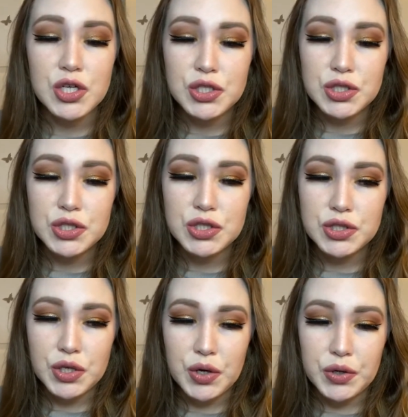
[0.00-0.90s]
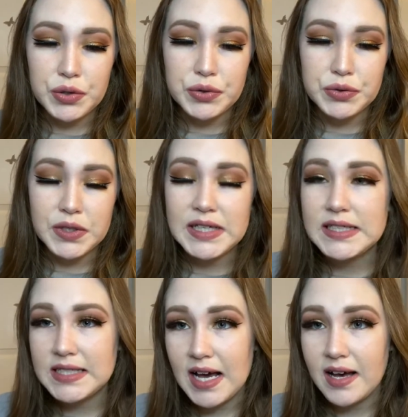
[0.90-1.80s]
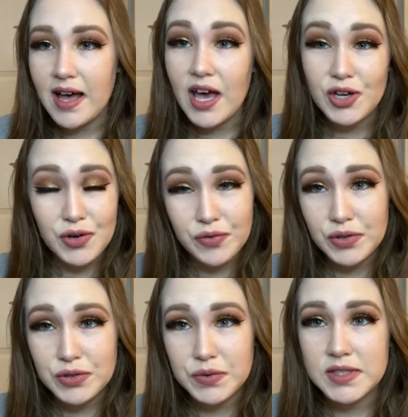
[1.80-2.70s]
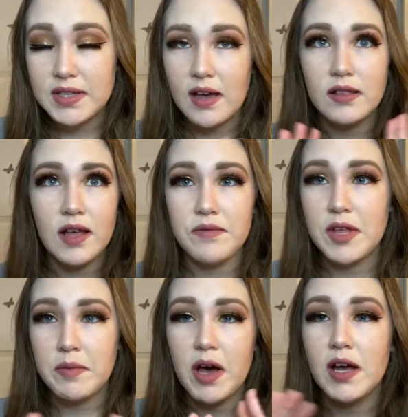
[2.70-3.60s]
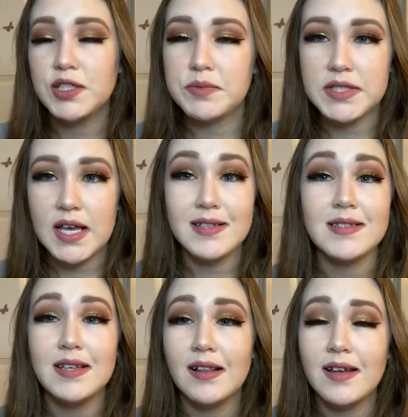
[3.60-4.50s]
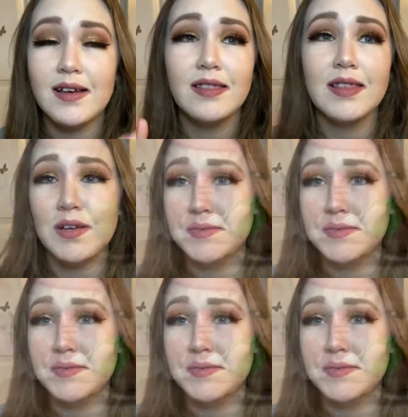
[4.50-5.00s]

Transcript: So yeah, I go for those ones. I love them 100%. Stella loves